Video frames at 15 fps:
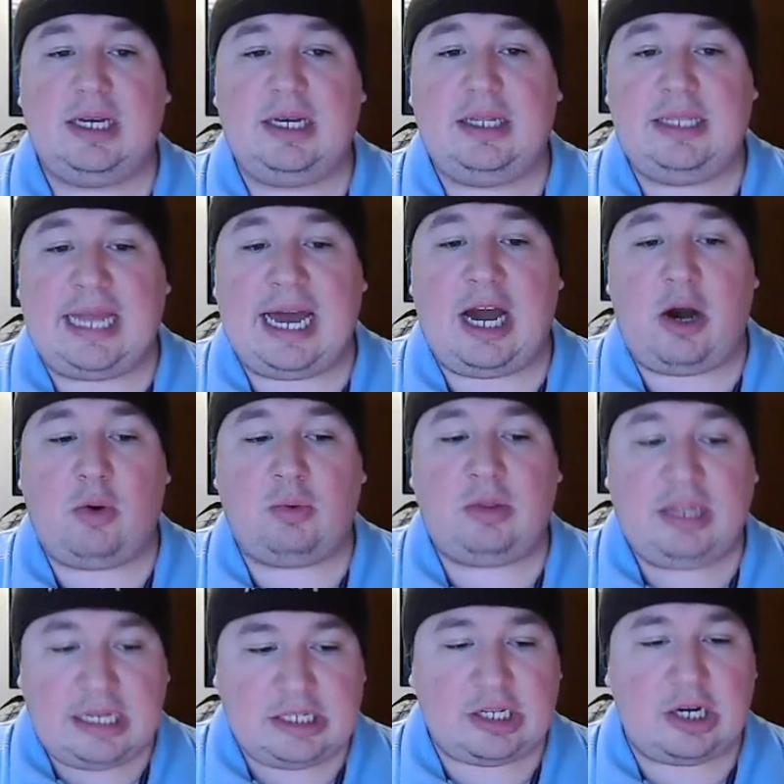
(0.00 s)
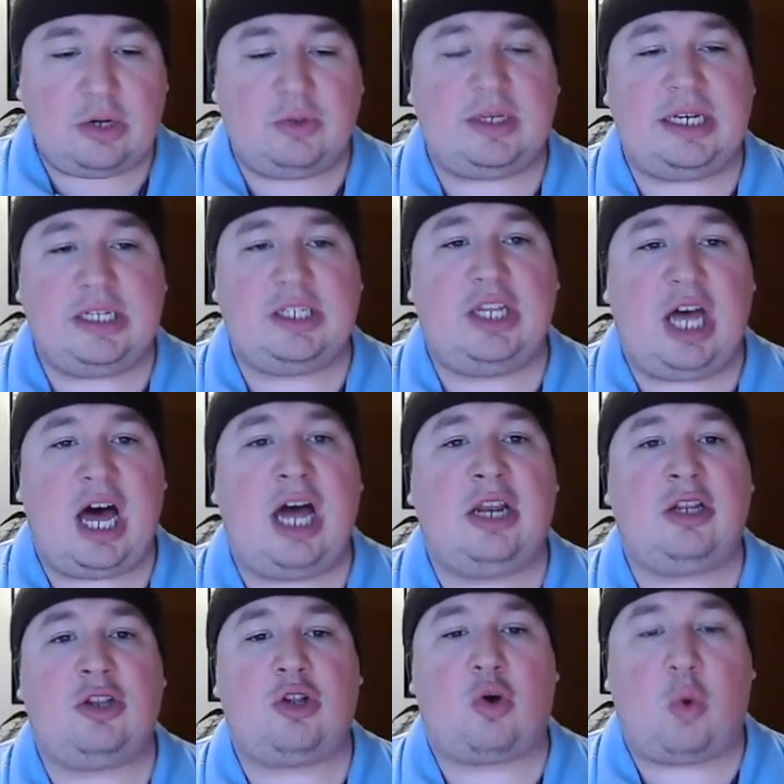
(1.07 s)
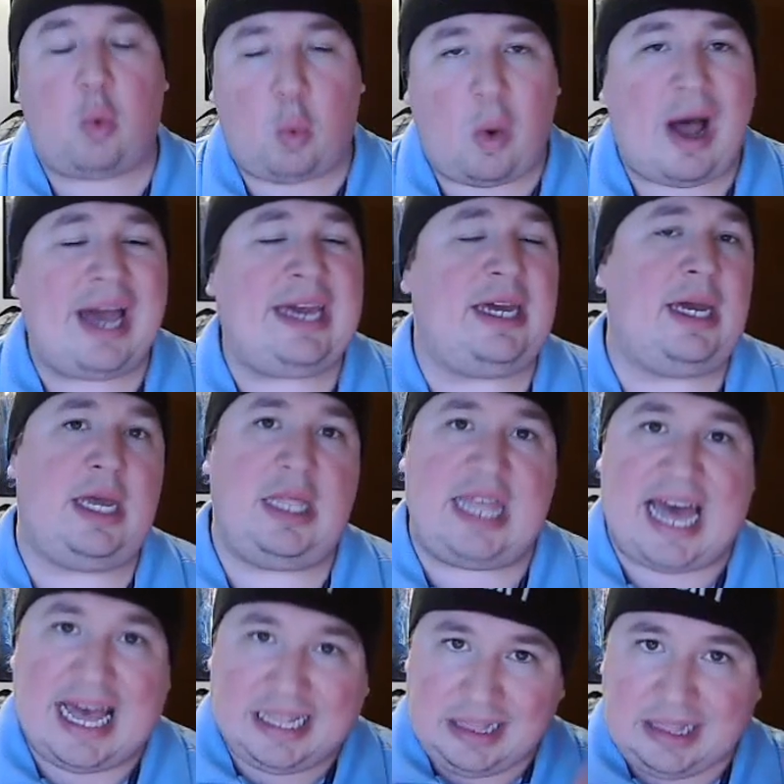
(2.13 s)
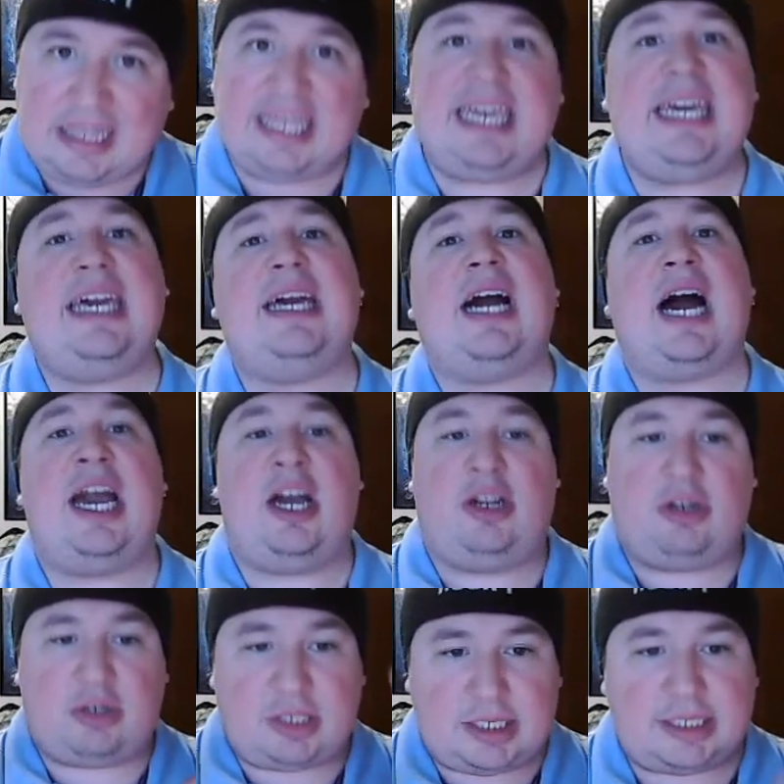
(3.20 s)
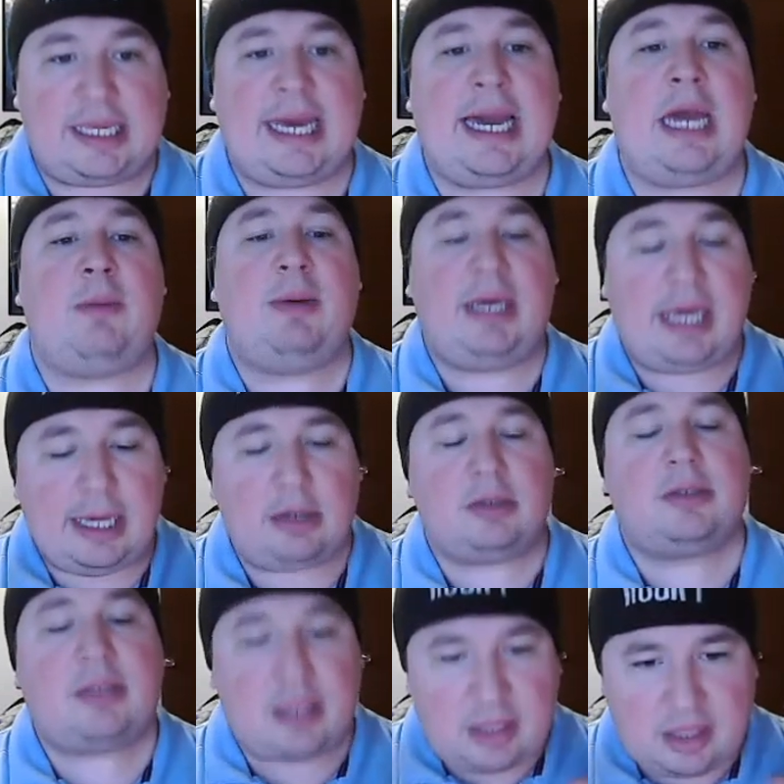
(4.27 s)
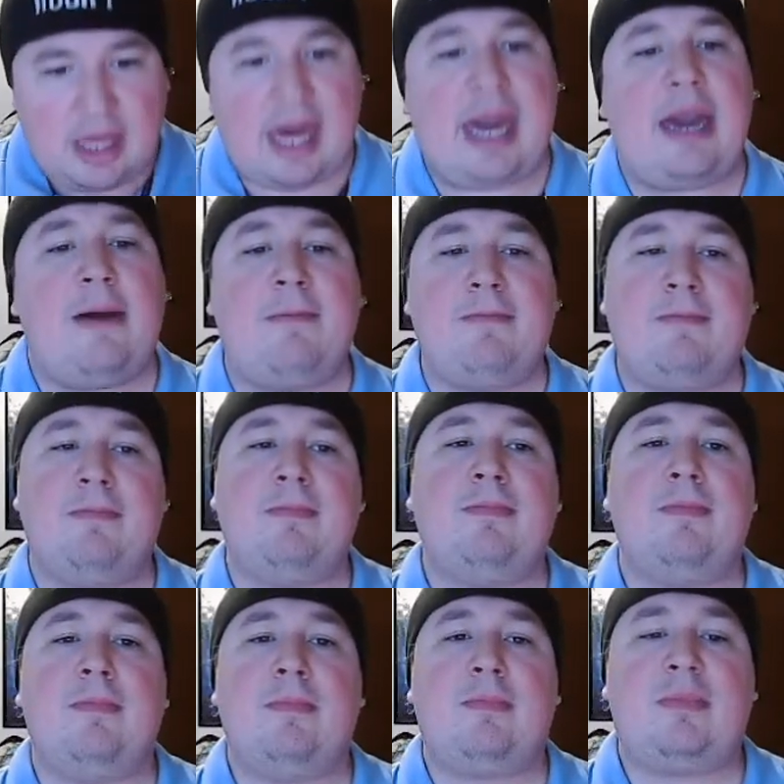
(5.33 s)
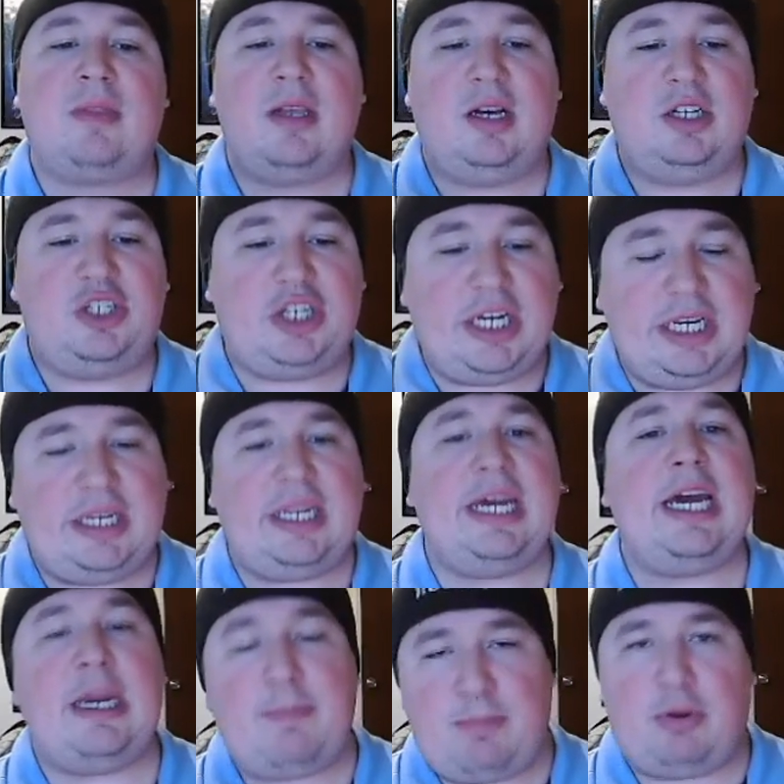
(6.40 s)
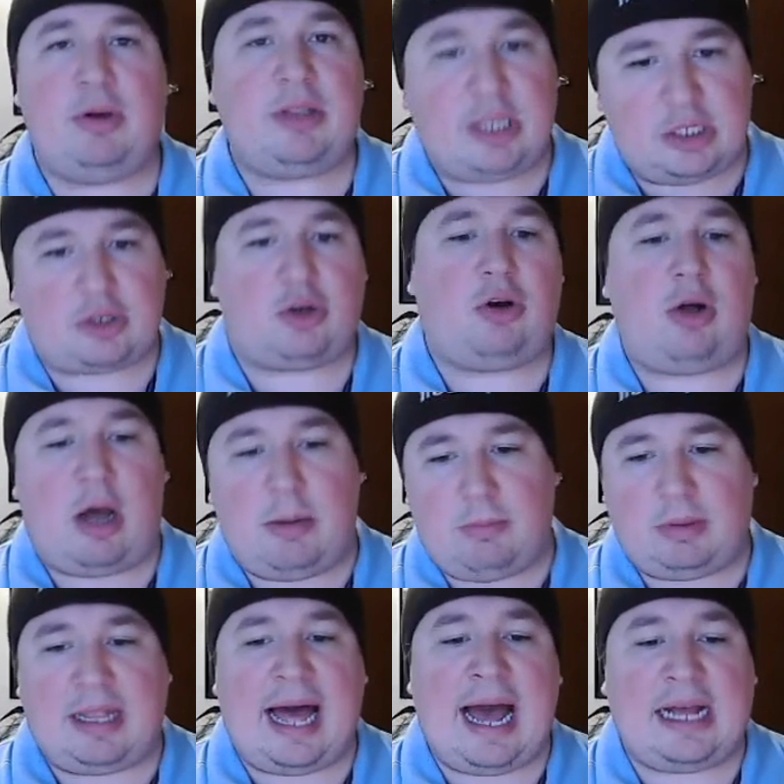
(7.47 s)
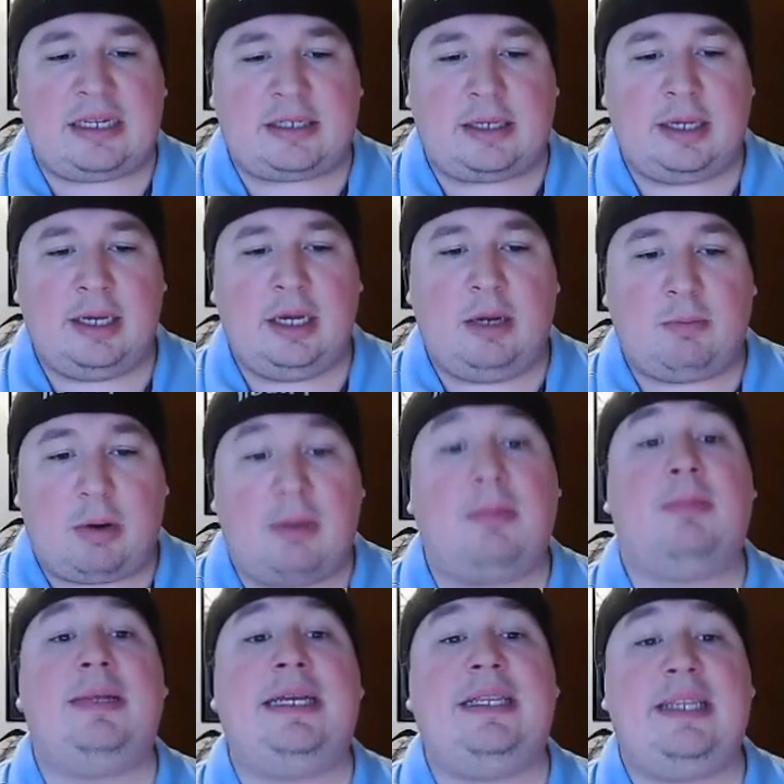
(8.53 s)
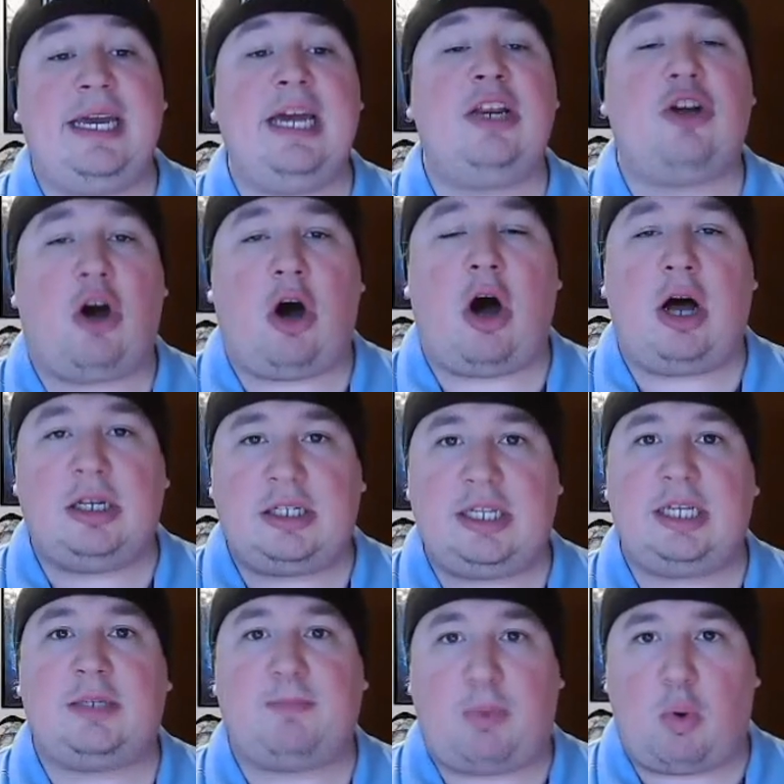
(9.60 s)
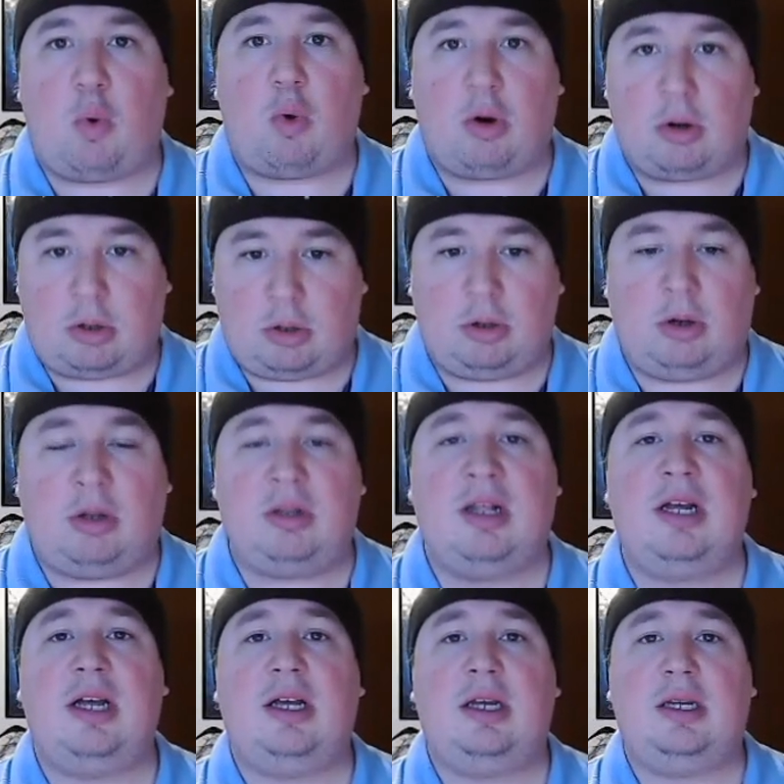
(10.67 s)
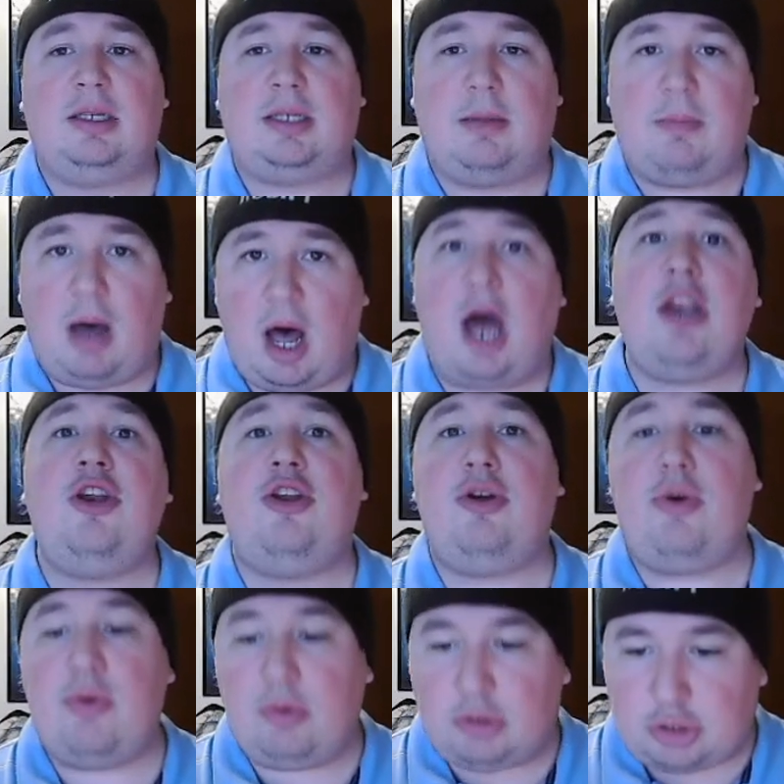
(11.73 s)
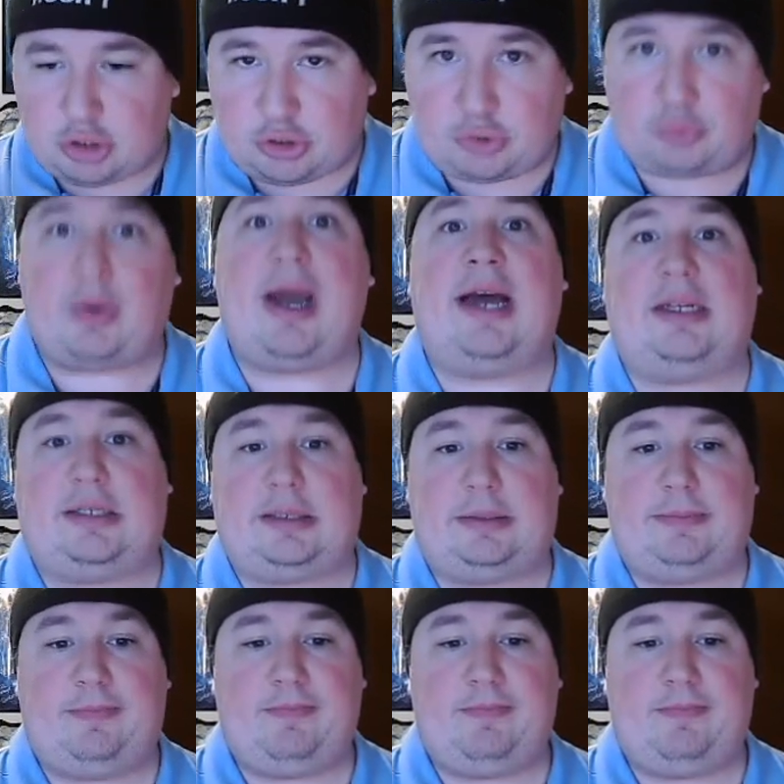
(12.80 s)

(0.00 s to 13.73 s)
Now, Lizzo's is not quite in that league, I understand, but here's the thing. She did put this girl on blast, probably did cause this poor girl some undue stress.